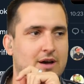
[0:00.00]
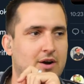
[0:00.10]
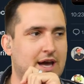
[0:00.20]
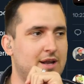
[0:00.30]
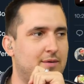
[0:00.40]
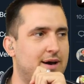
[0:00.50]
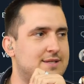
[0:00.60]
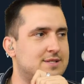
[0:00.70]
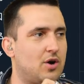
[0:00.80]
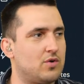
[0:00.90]
Okay, anyway,
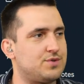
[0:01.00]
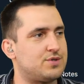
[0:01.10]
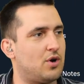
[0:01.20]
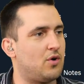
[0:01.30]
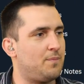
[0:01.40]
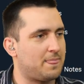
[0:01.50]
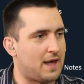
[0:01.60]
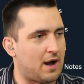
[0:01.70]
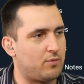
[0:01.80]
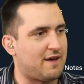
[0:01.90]
so
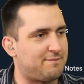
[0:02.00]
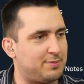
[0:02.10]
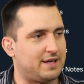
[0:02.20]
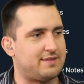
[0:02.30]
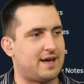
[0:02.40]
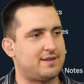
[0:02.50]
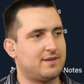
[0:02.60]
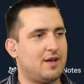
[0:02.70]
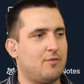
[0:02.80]
I would have played that.